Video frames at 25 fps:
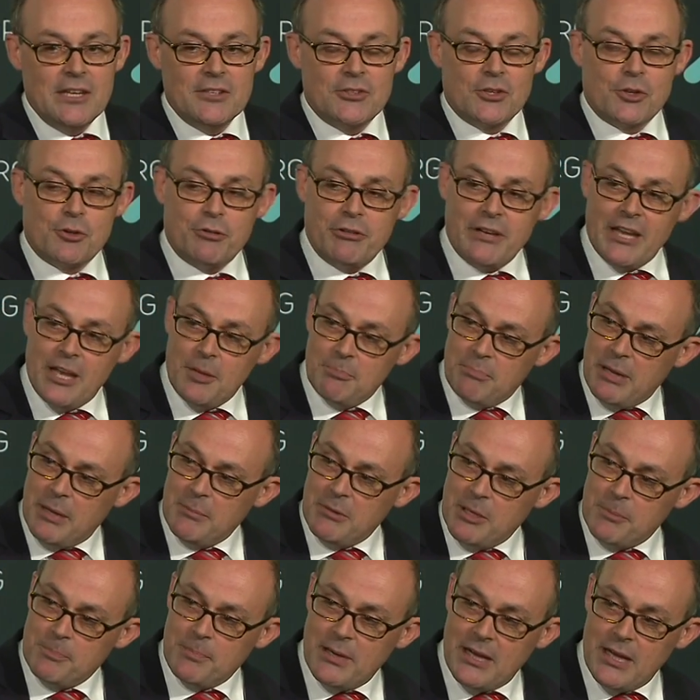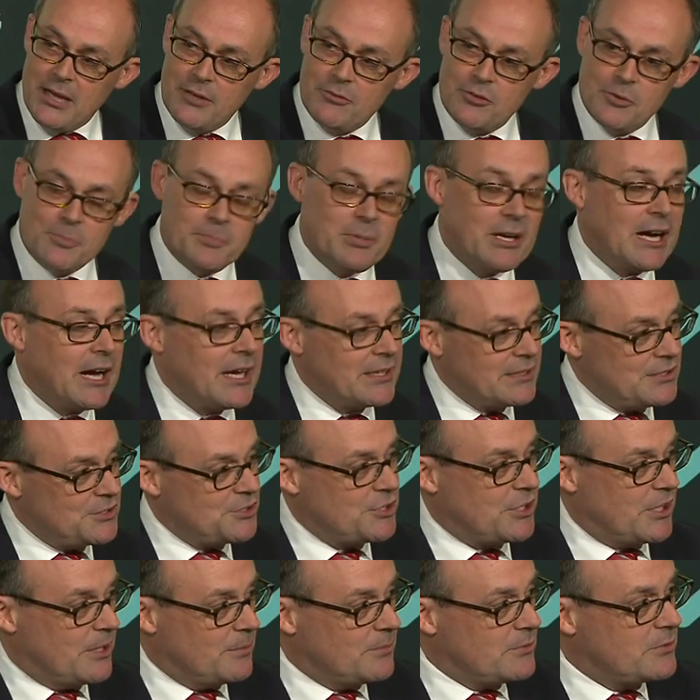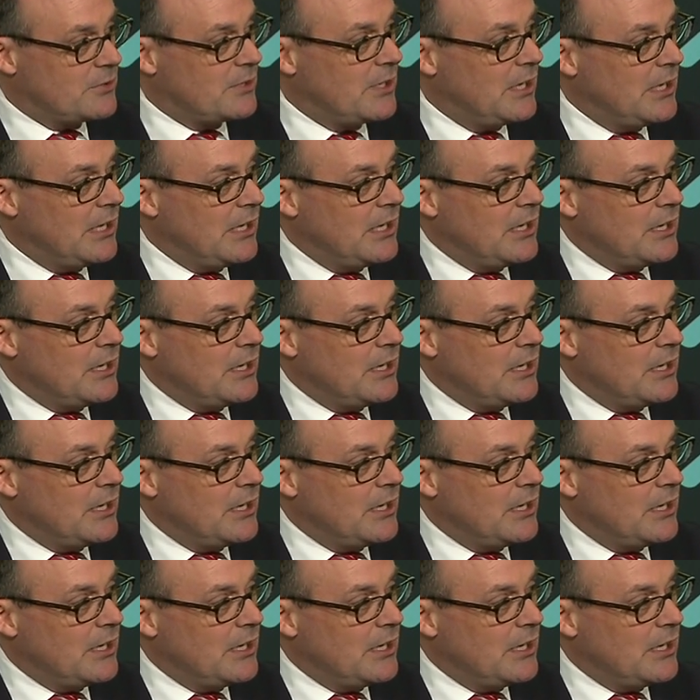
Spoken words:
to create public-private partnerships